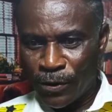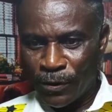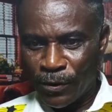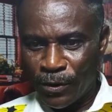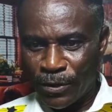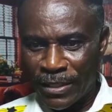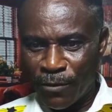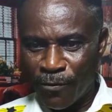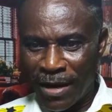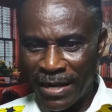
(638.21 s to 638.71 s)

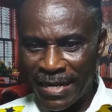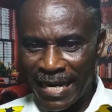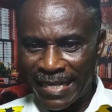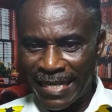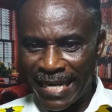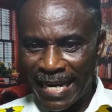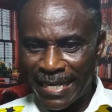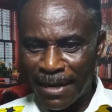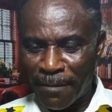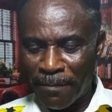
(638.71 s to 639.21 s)
You see where
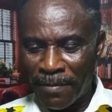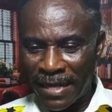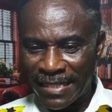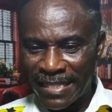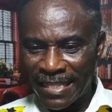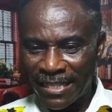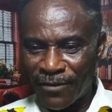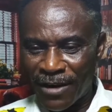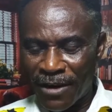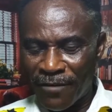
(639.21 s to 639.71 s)
the place
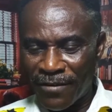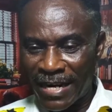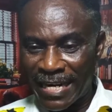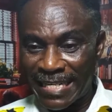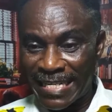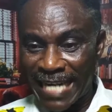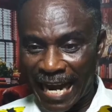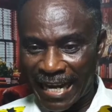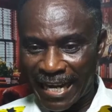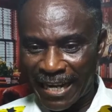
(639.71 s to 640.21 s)
is very, very
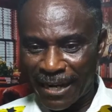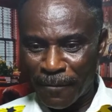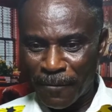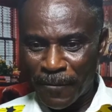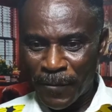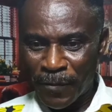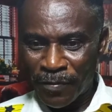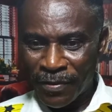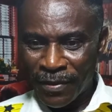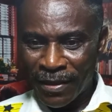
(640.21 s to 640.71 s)
dark.
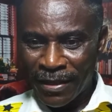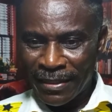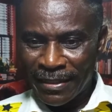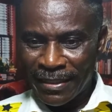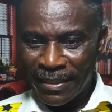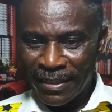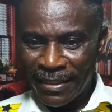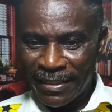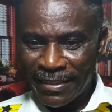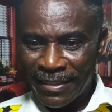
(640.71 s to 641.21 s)

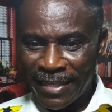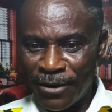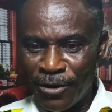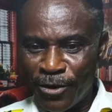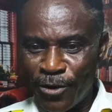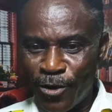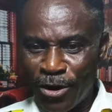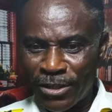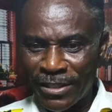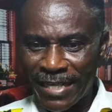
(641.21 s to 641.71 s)
The New
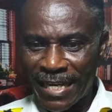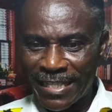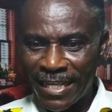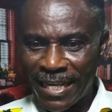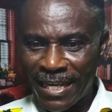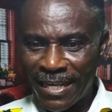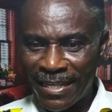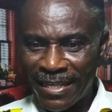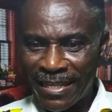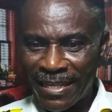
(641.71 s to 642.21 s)
York
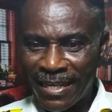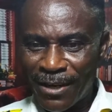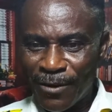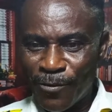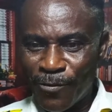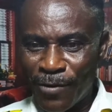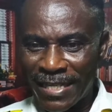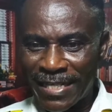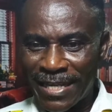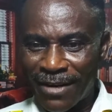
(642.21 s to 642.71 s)
session,
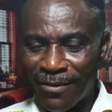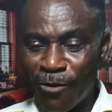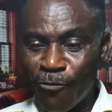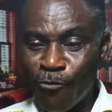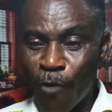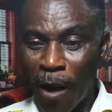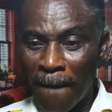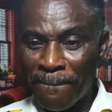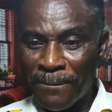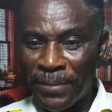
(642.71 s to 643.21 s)
when it's
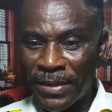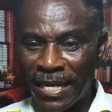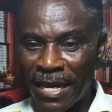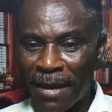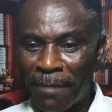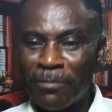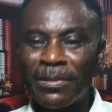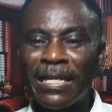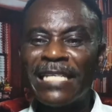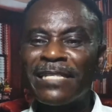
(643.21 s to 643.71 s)
around 1
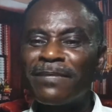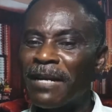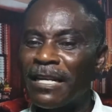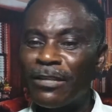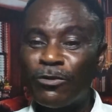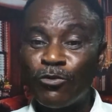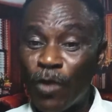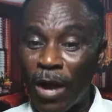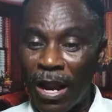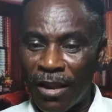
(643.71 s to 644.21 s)
p.m., let's
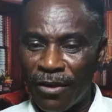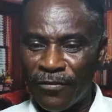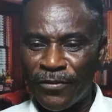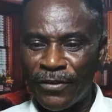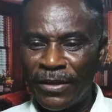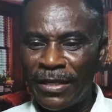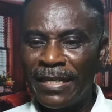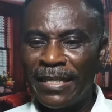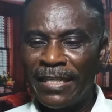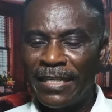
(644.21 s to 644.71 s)
make 12,
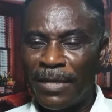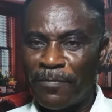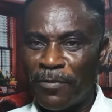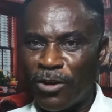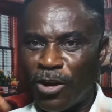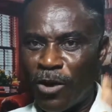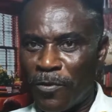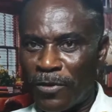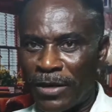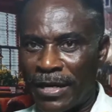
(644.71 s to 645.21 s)

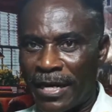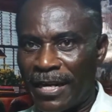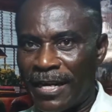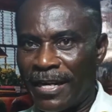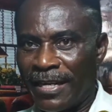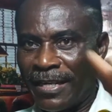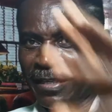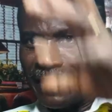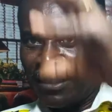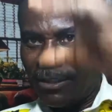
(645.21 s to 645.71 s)
depending upon
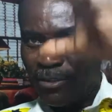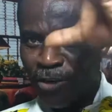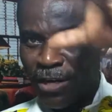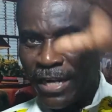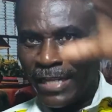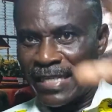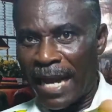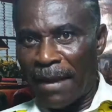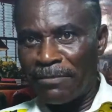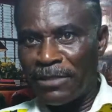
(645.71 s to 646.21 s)

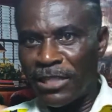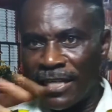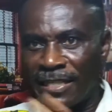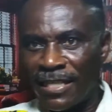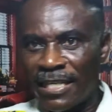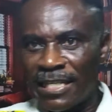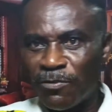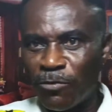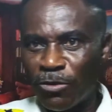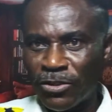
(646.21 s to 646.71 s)
the time
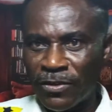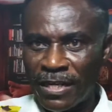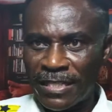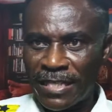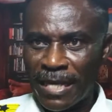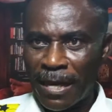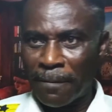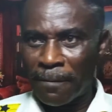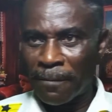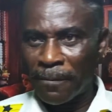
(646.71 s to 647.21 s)
changes most of the
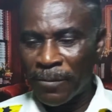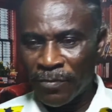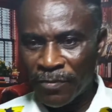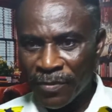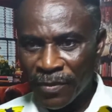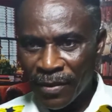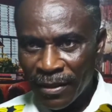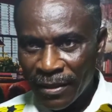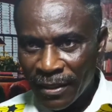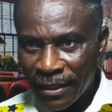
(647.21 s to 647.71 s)
time.
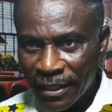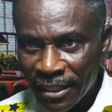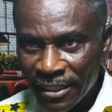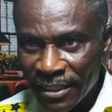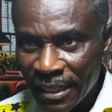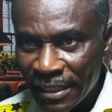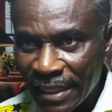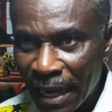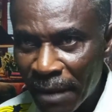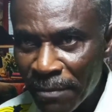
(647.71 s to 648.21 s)

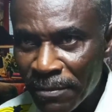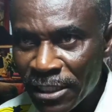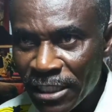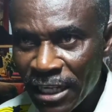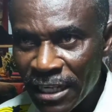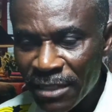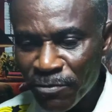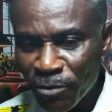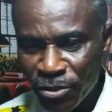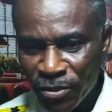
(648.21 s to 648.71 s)
The time it
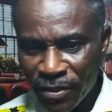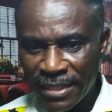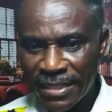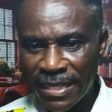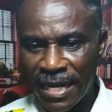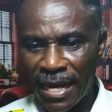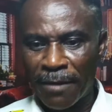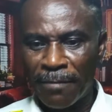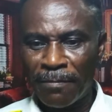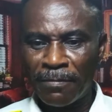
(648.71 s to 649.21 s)
changes most of the
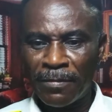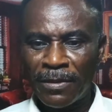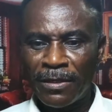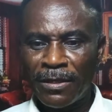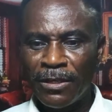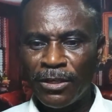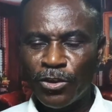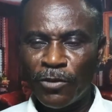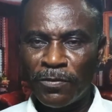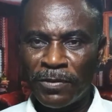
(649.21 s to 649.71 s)
time.
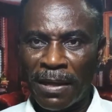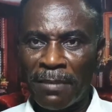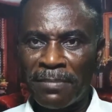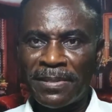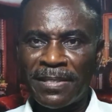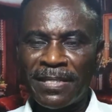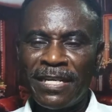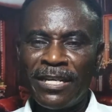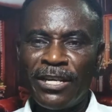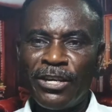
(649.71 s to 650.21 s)

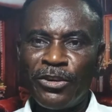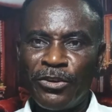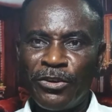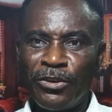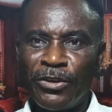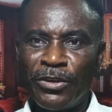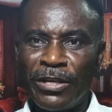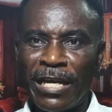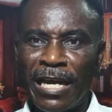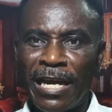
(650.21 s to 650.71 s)
Sometimes
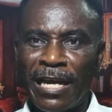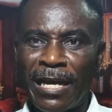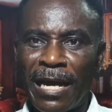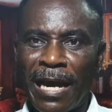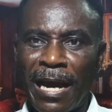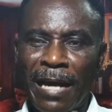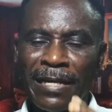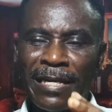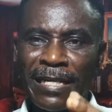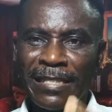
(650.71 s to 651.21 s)

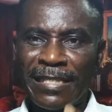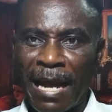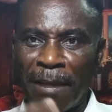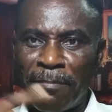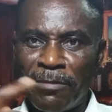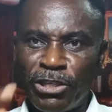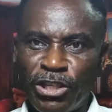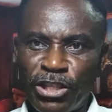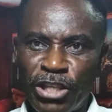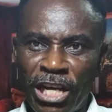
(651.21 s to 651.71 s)
the
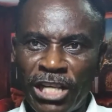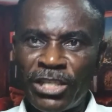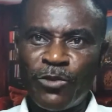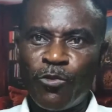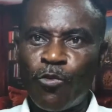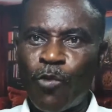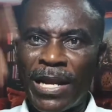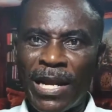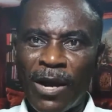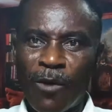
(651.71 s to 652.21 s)
time is changed
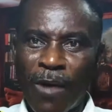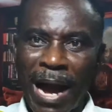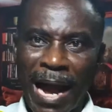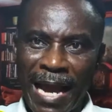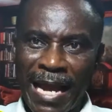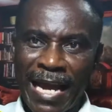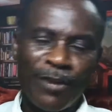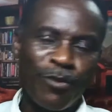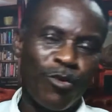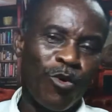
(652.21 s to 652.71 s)
1 hour
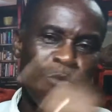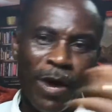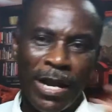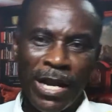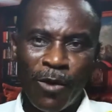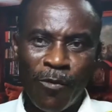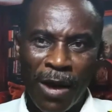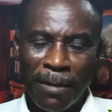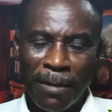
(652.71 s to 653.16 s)
ahead or 1